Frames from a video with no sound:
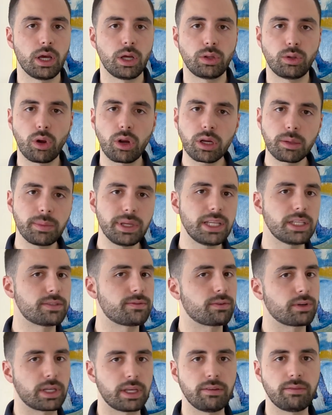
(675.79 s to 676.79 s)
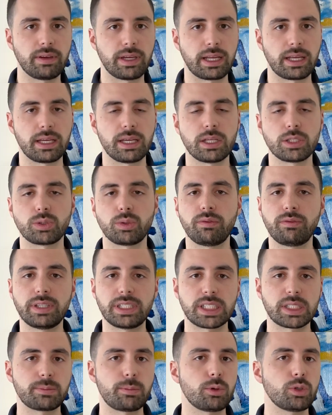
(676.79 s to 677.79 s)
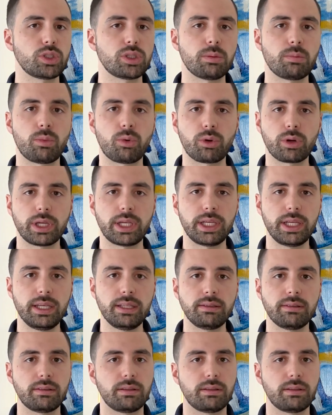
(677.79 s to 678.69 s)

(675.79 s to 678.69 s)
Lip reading: Dark meat is forgiving, so if it's exposed to more heat,